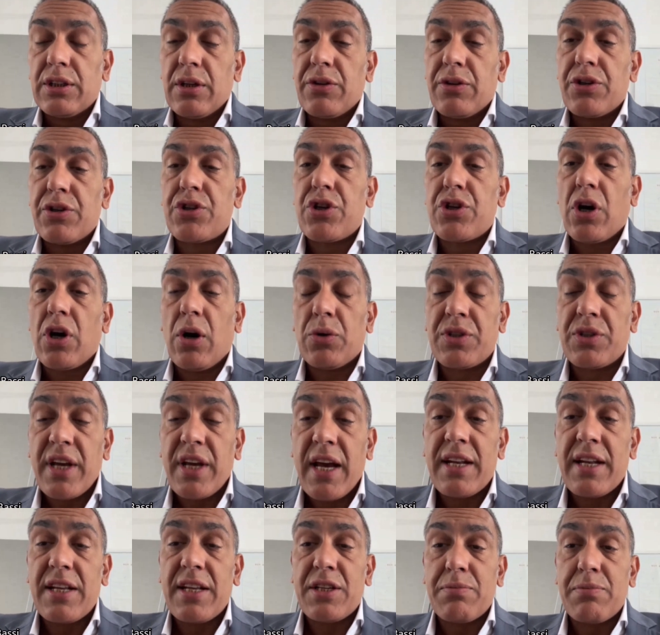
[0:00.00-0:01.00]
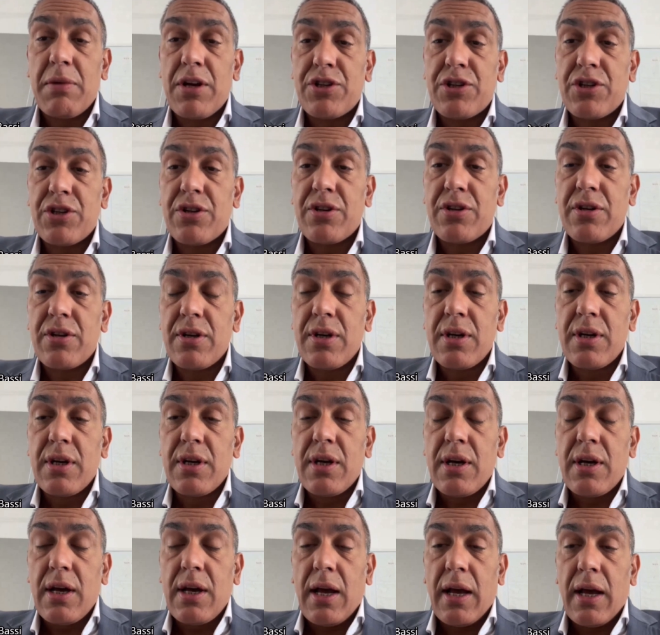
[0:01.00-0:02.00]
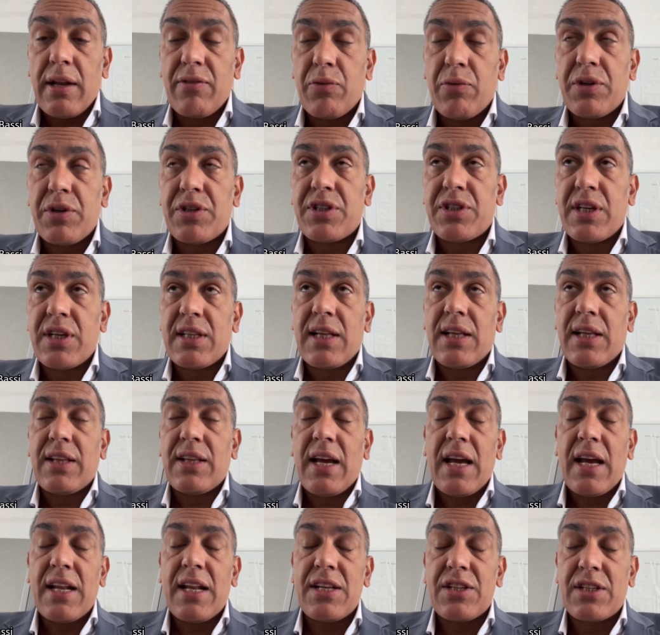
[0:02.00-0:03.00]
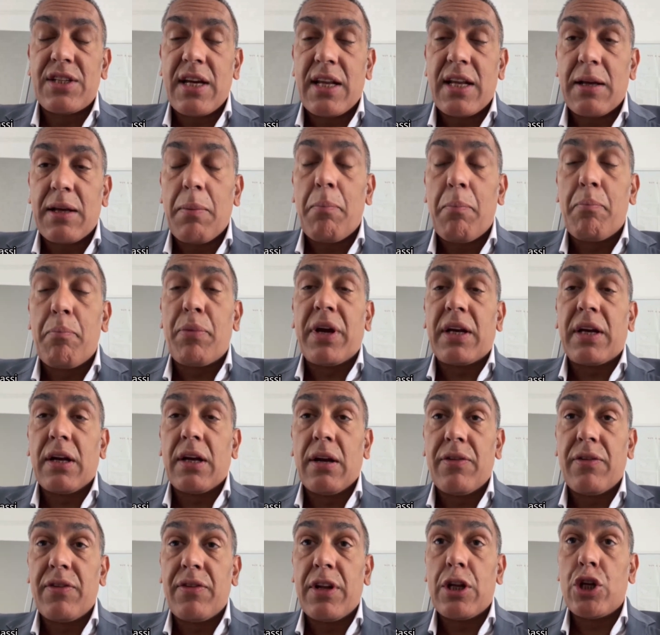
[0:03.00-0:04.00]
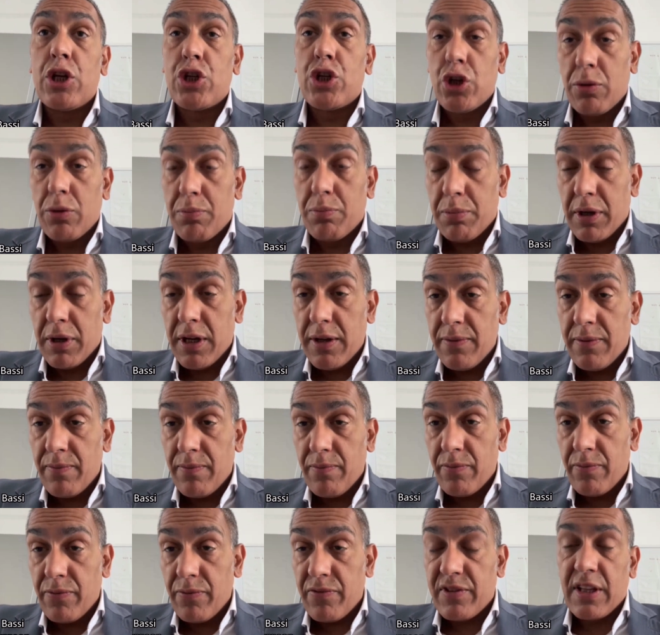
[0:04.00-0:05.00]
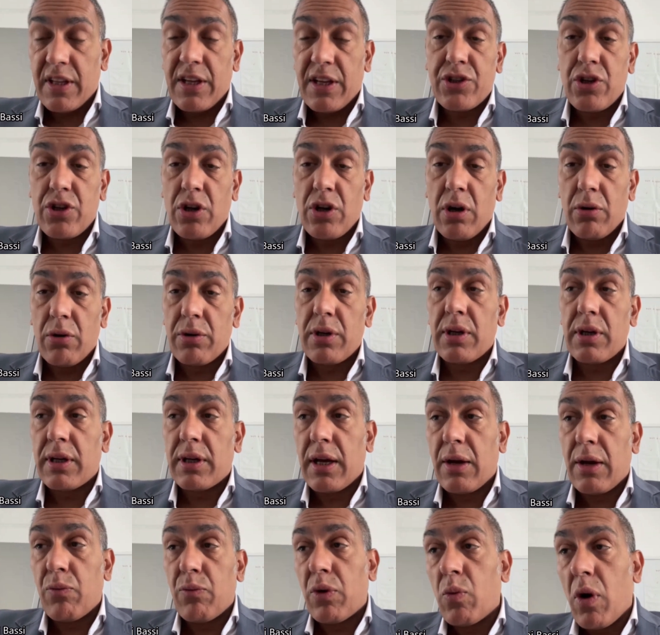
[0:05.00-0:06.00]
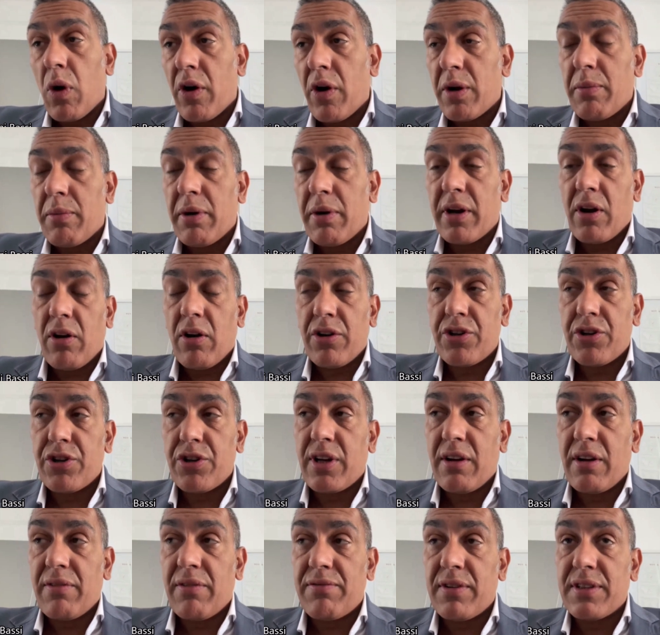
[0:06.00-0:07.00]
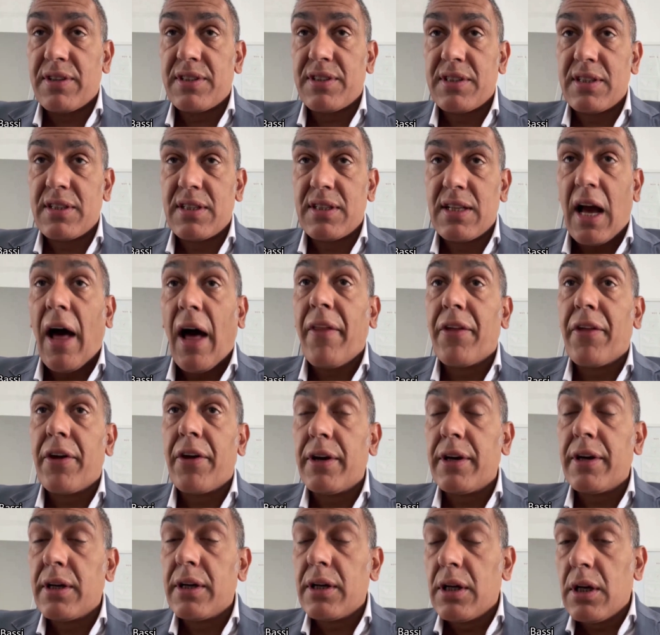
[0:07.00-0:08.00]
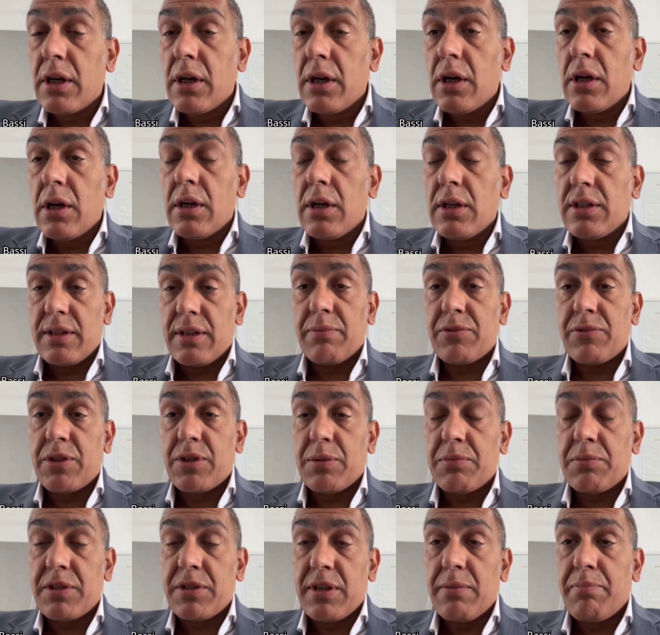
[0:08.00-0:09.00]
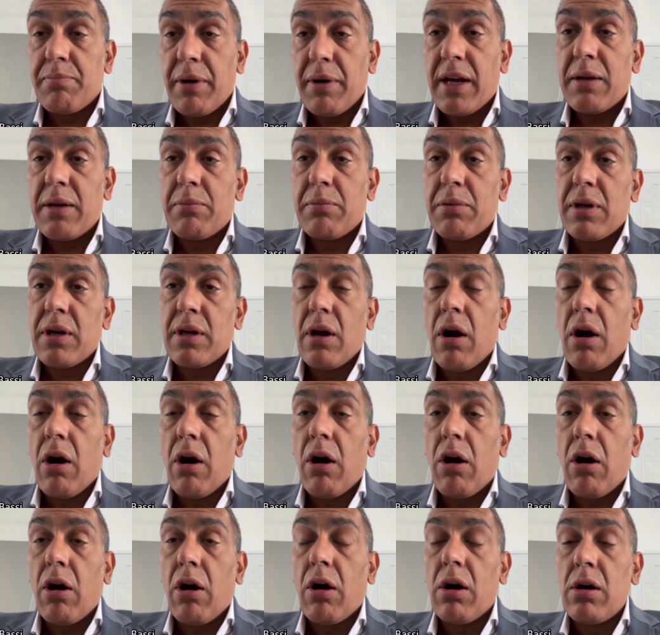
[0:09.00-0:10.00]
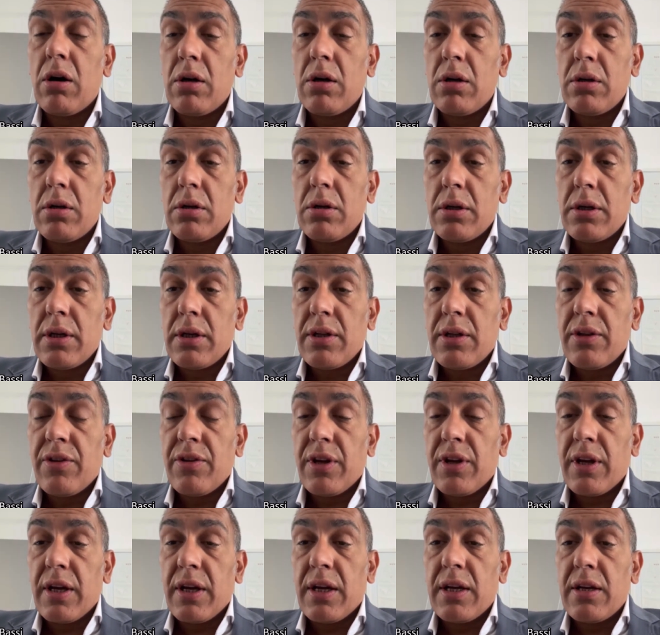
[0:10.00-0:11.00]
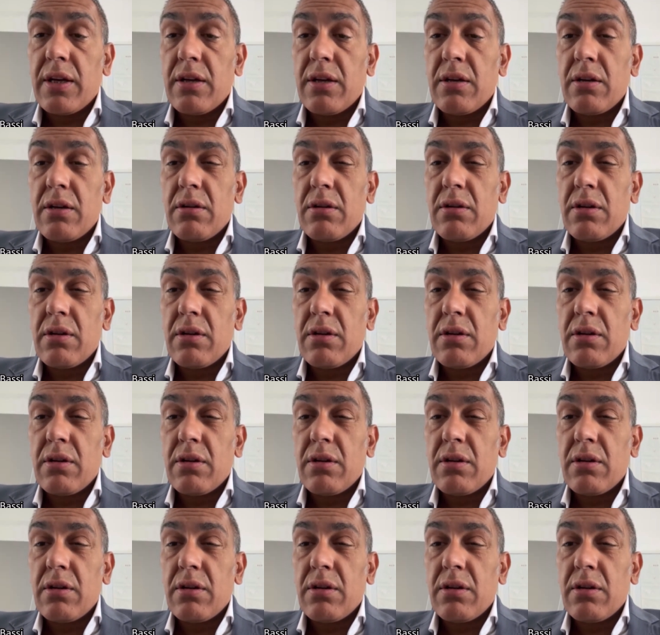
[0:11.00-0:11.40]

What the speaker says: so the child's head is measured. And if we see that the head is getting bigger than it should be, that child, again, we worry about hydrocephalus. Other symptoms in a baby are the